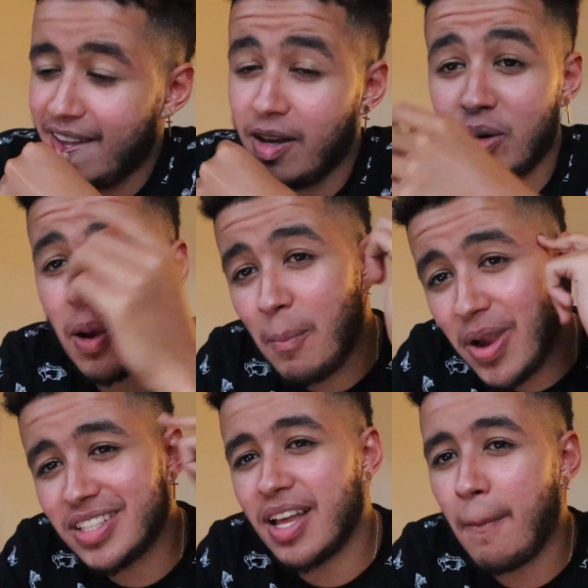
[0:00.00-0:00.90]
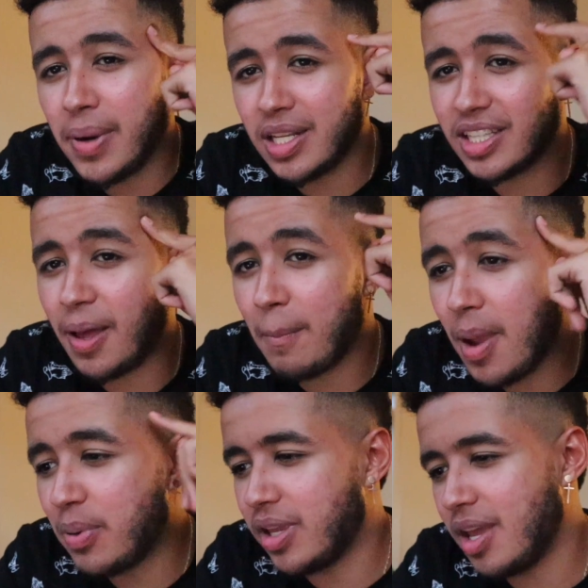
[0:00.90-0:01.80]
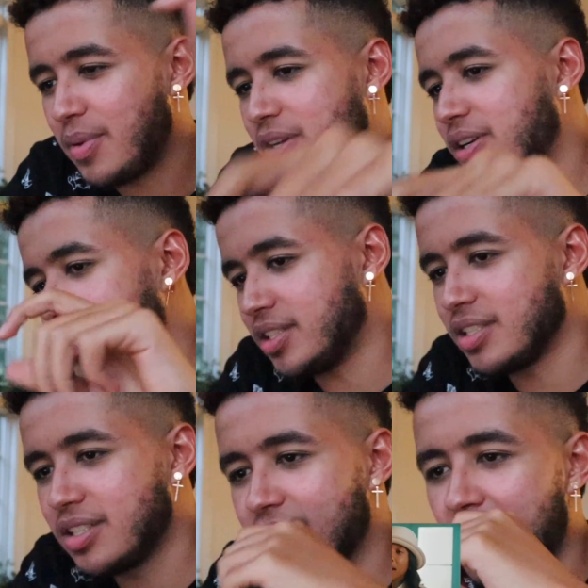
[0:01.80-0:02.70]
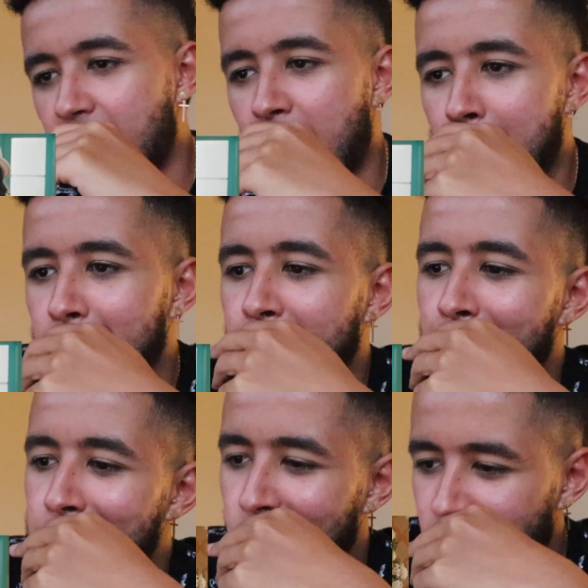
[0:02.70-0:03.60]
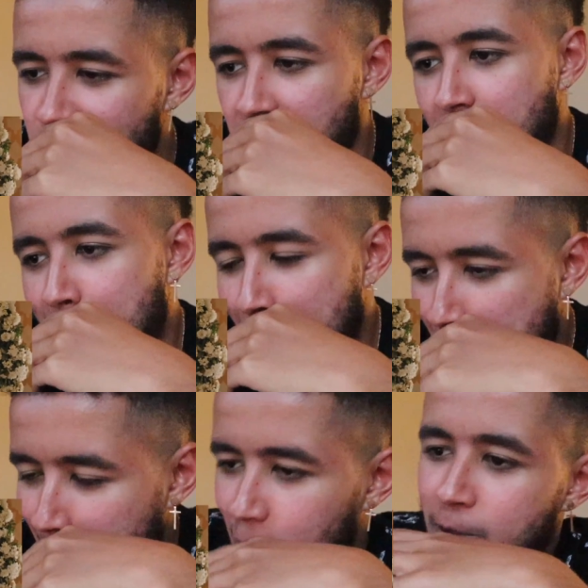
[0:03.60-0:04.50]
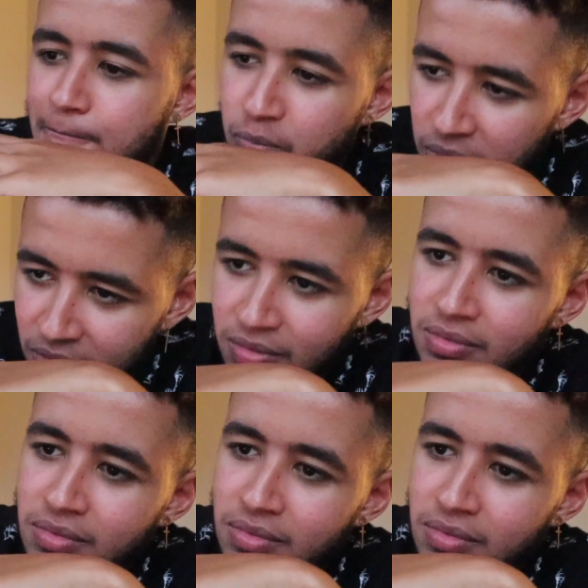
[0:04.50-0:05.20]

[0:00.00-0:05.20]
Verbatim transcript: Y'all got married to that money, get that paper game in your heads. Just wanna have a baby it's a